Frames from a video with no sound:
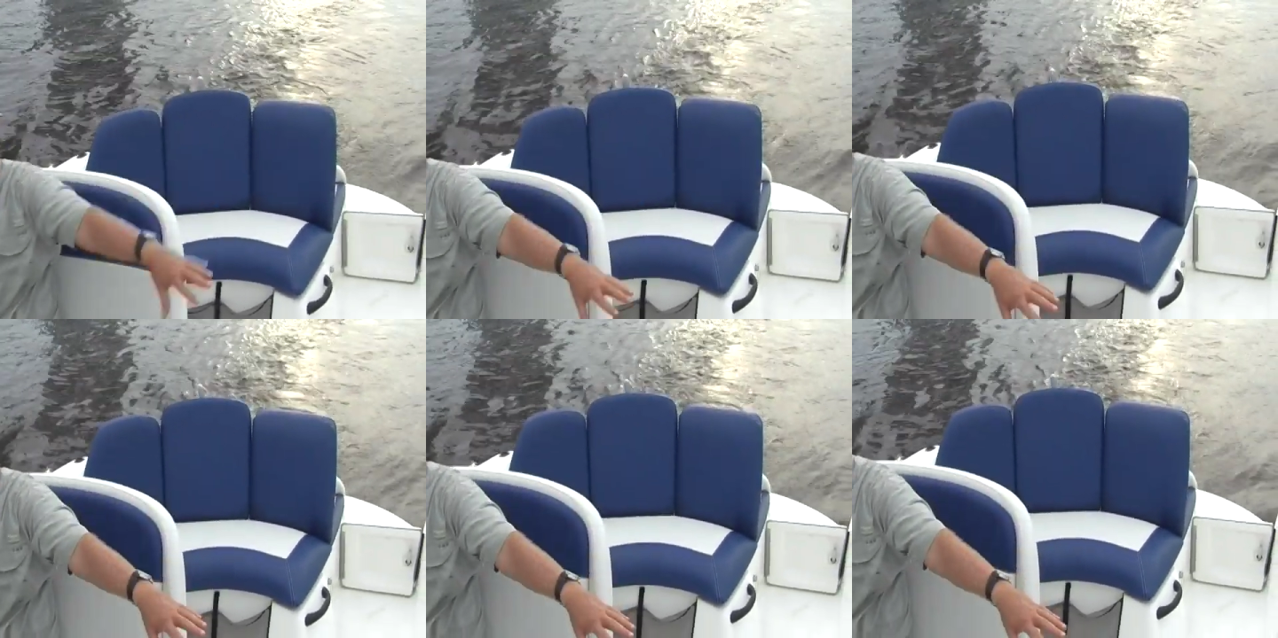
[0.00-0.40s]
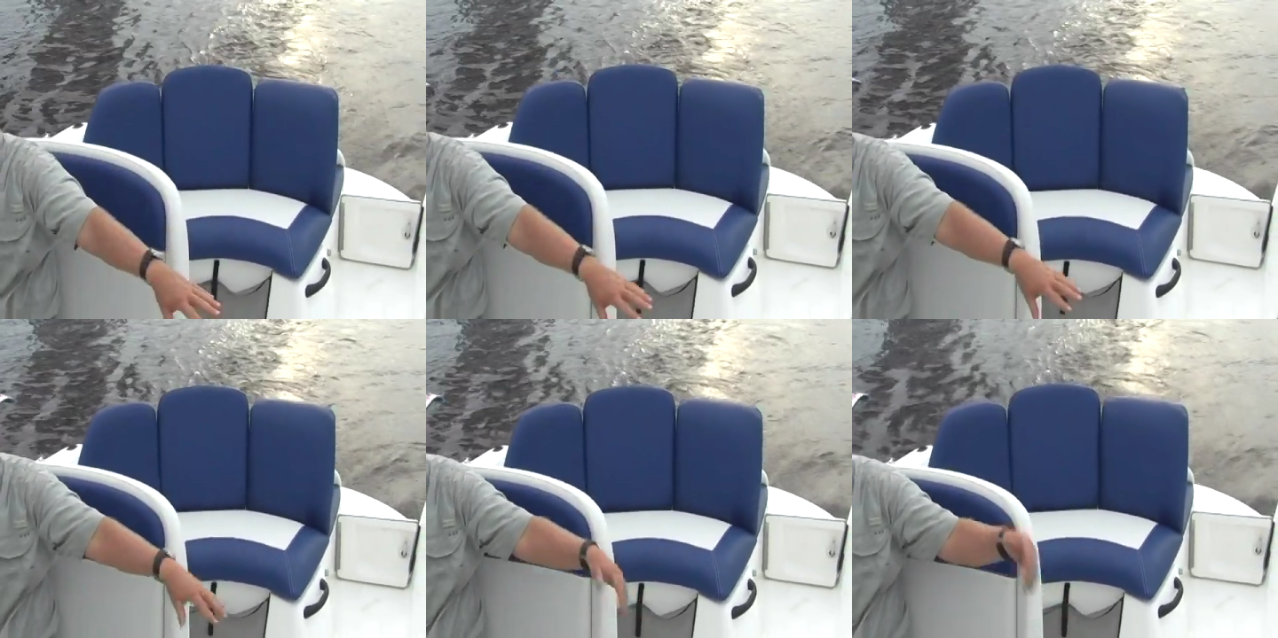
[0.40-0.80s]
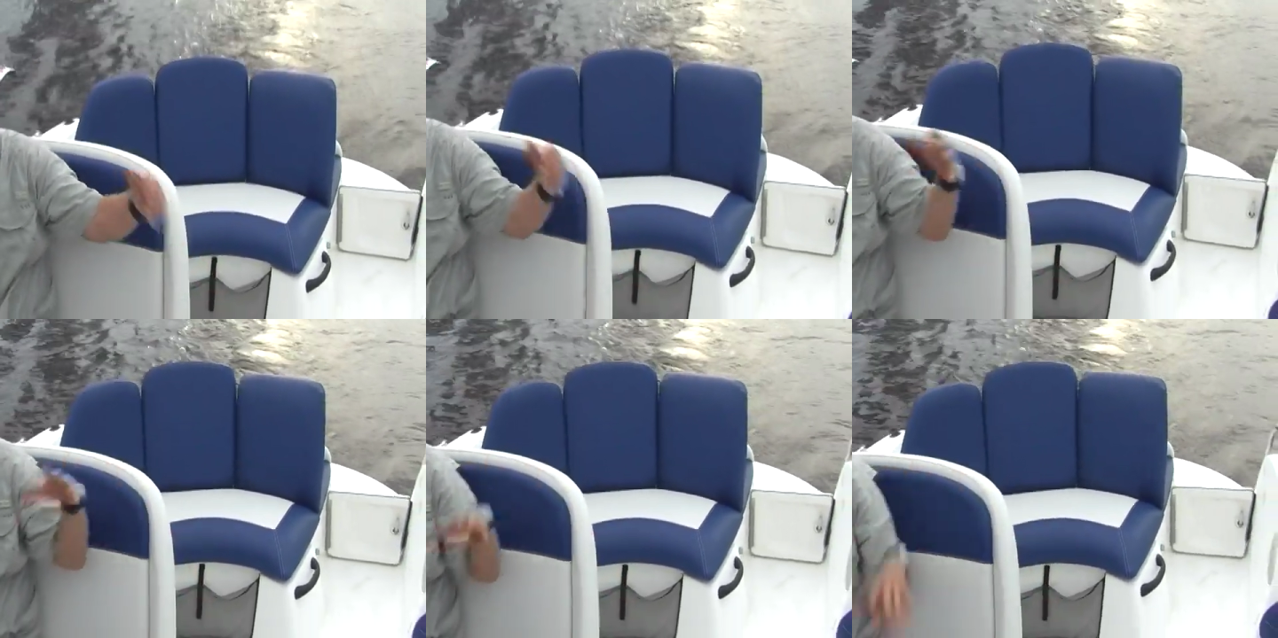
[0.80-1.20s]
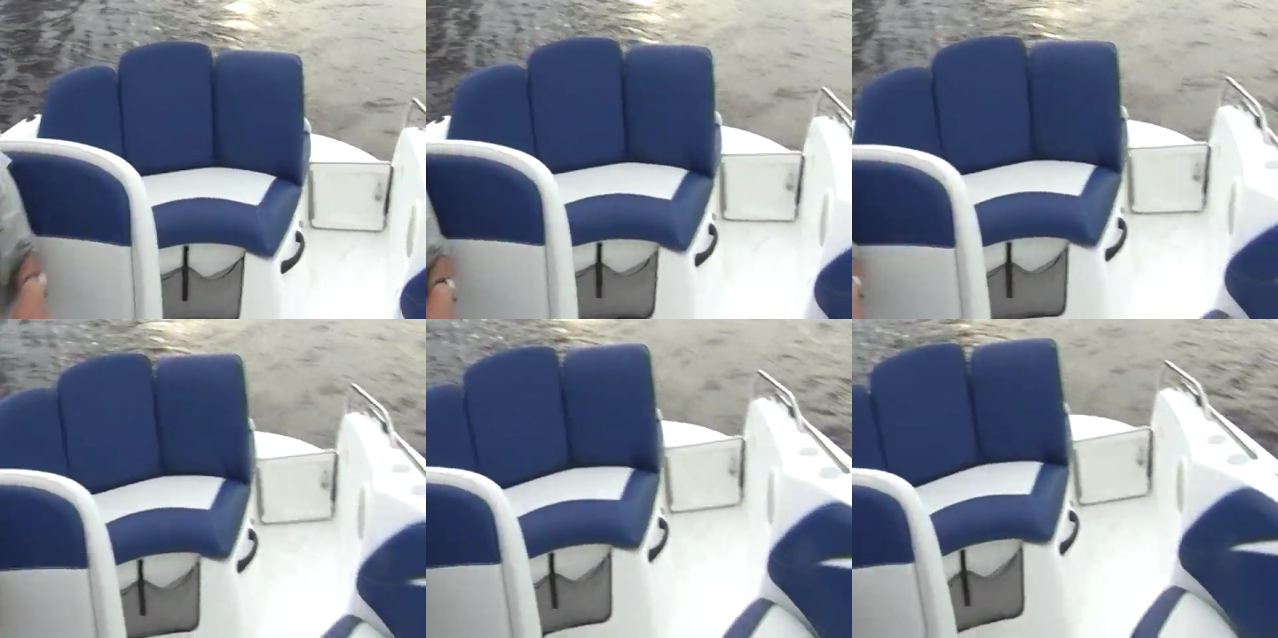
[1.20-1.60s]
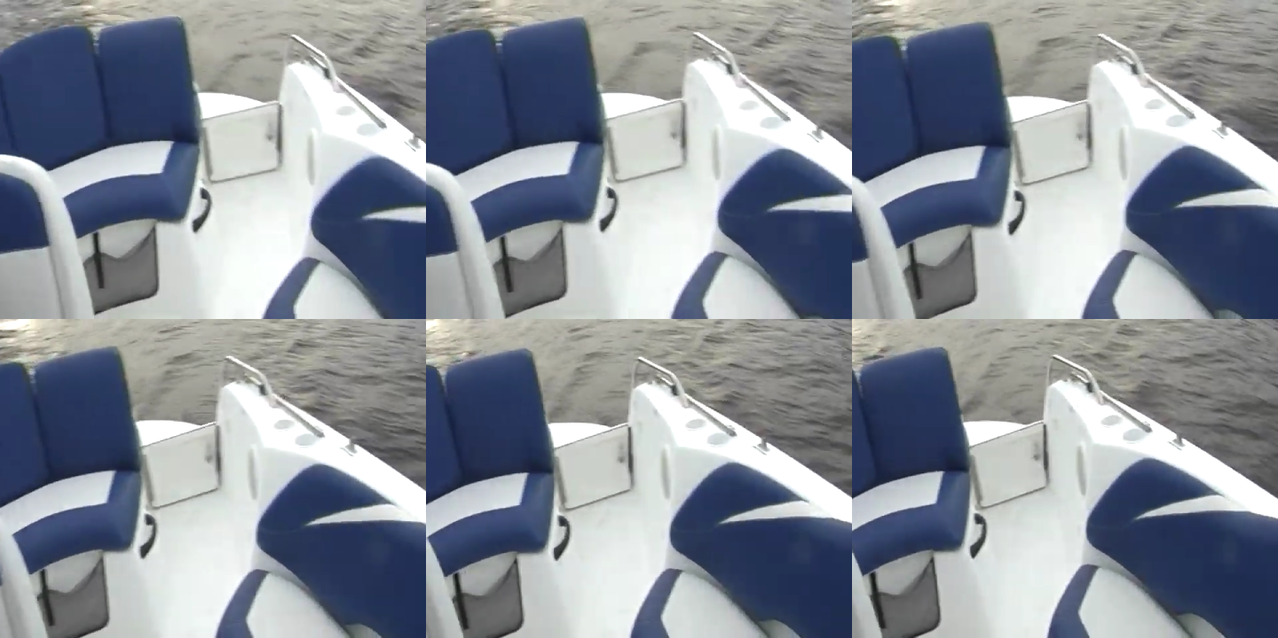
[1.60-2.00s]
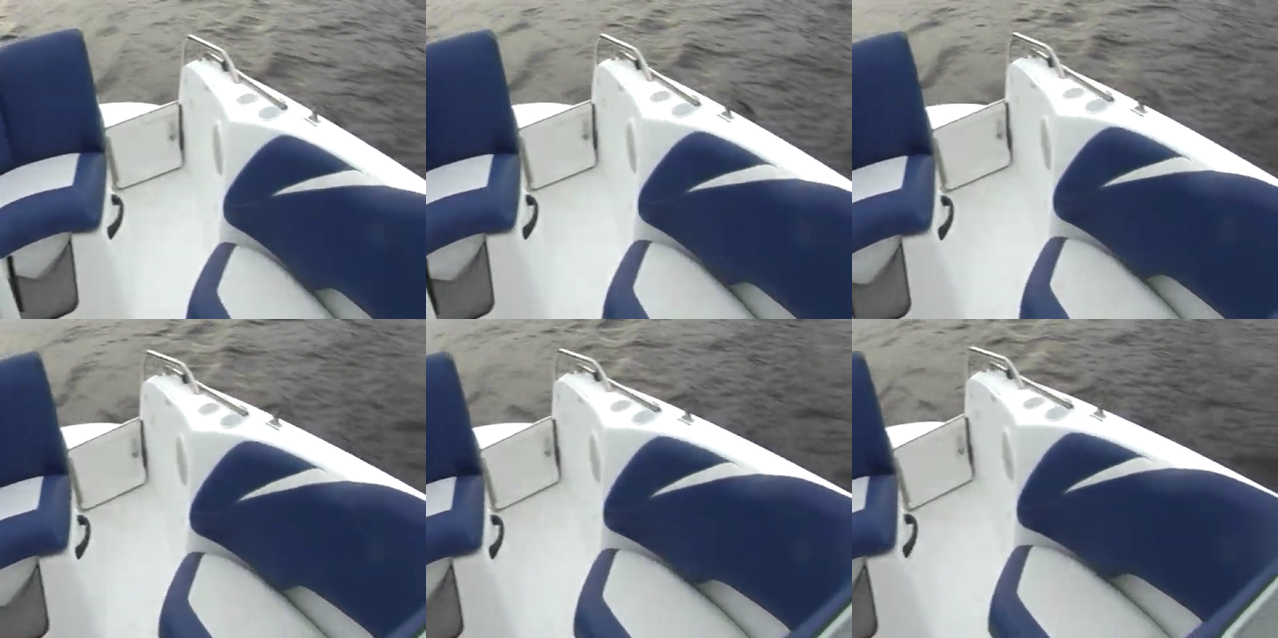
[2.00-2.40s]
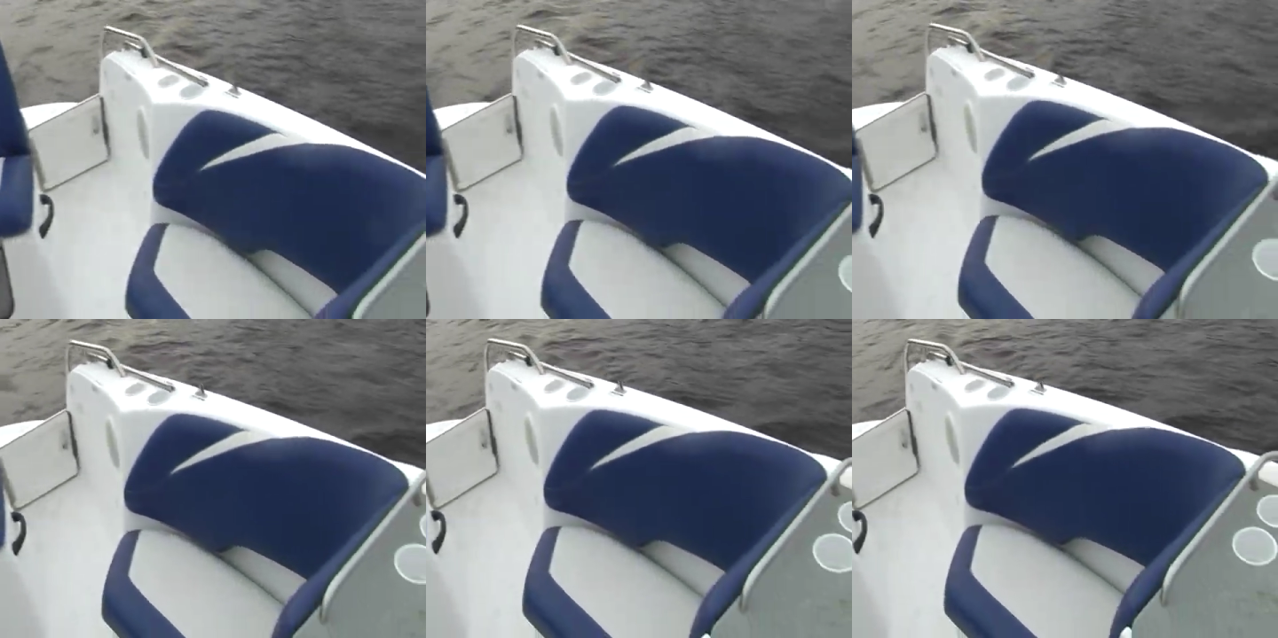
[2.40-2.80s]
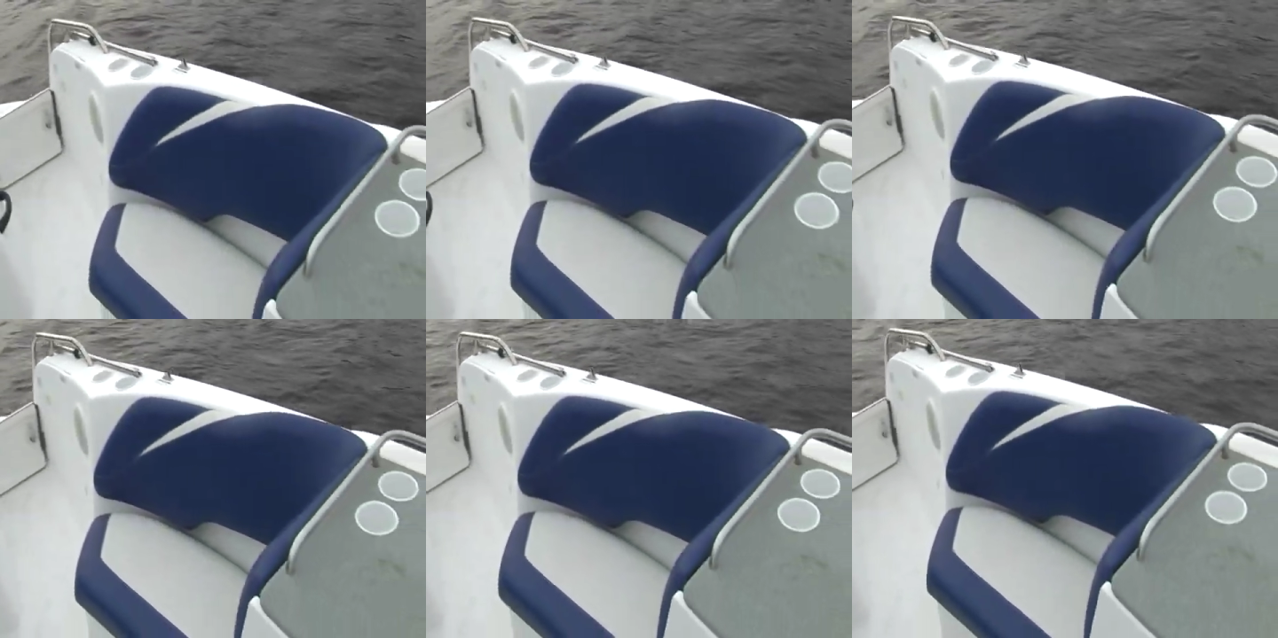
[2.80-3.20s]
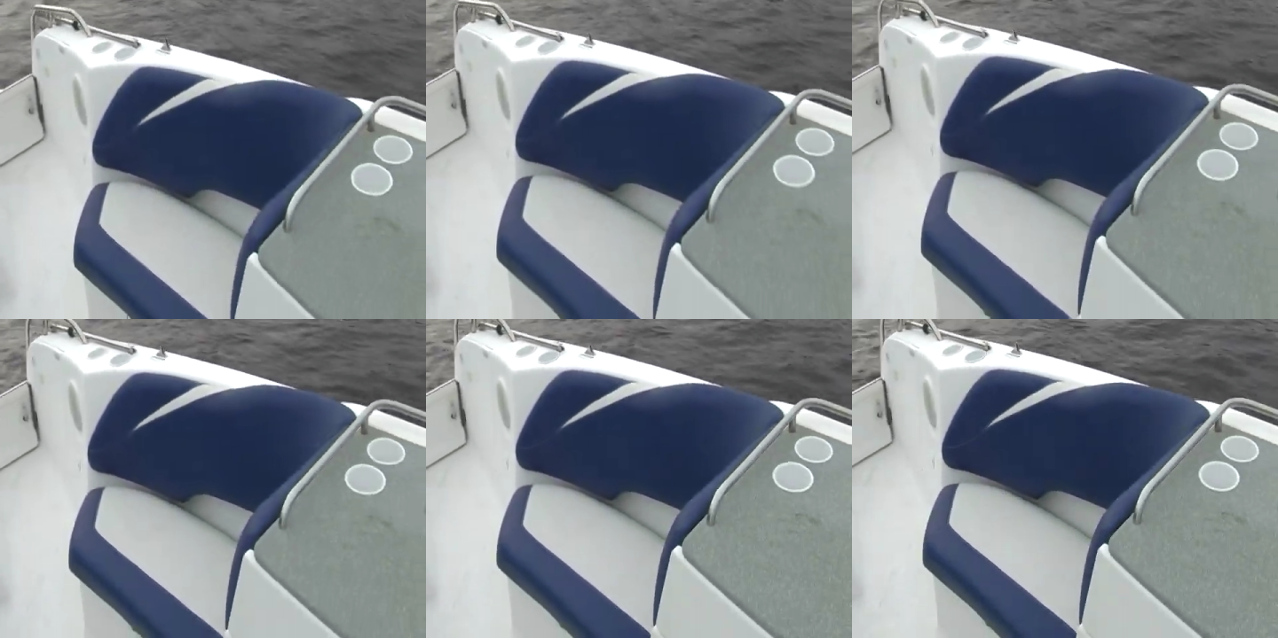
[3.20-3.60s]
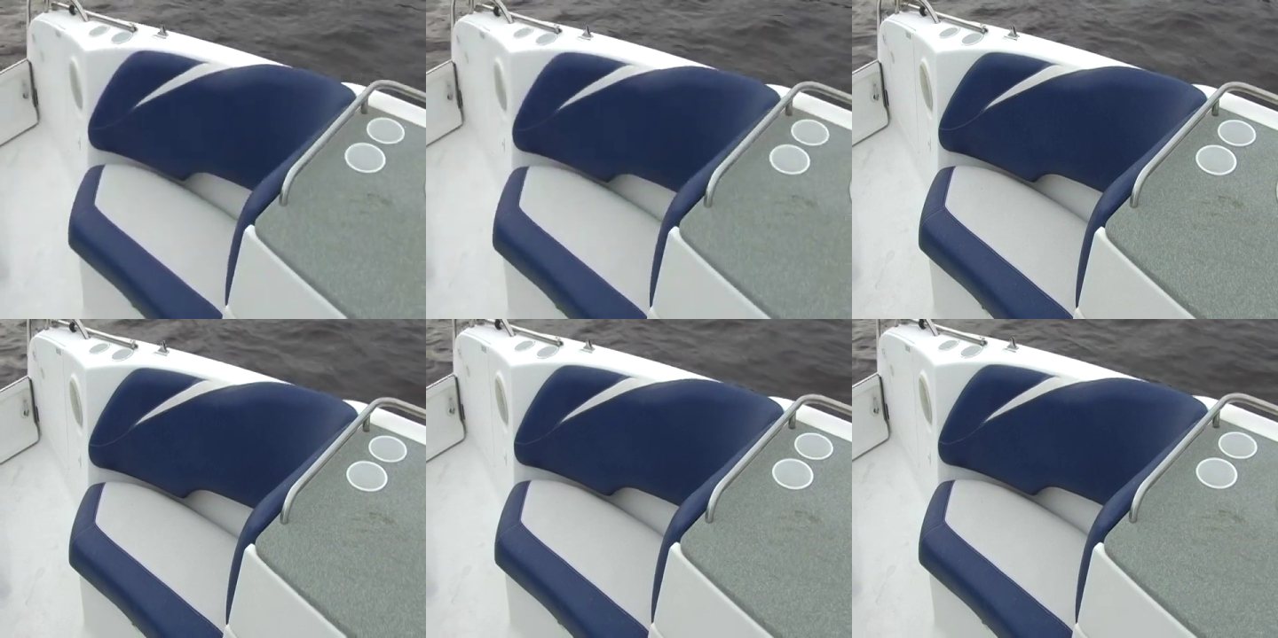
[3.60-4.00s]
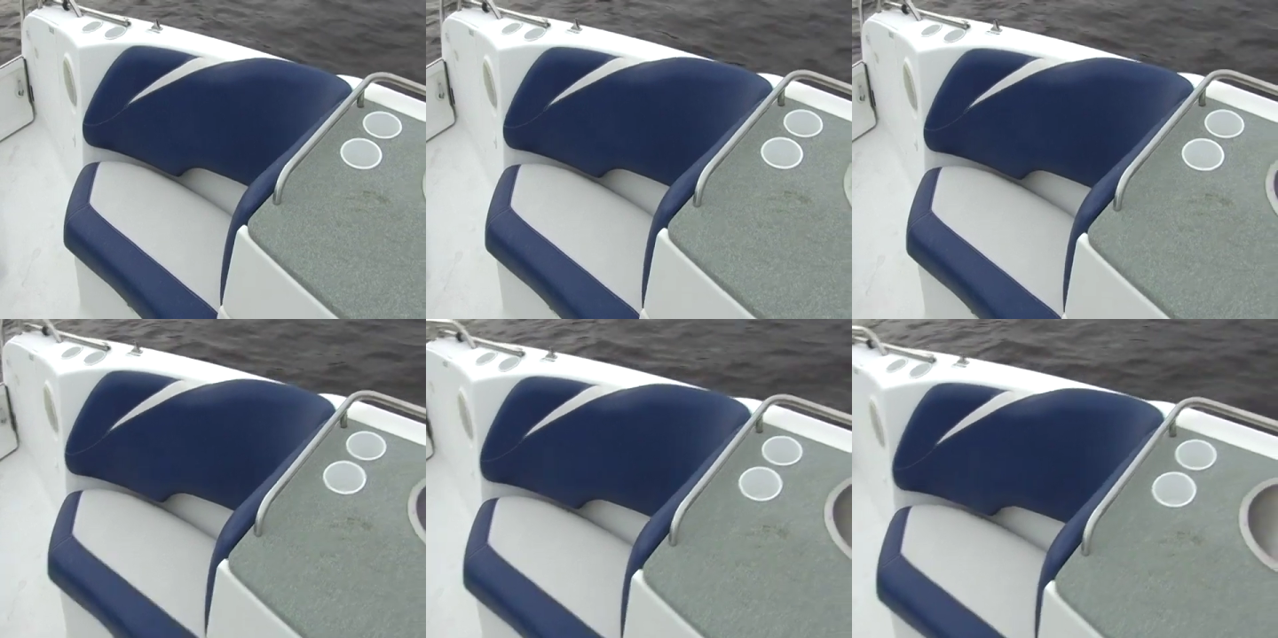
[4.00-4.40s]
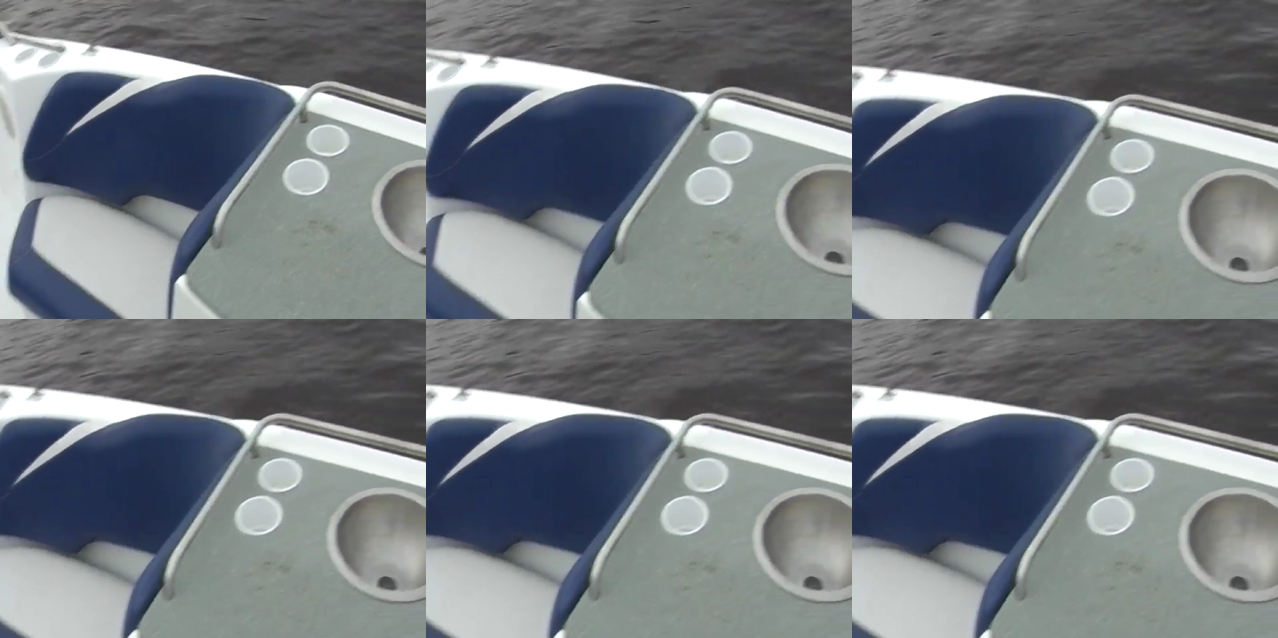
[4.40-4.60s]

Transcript: (no speaker visible)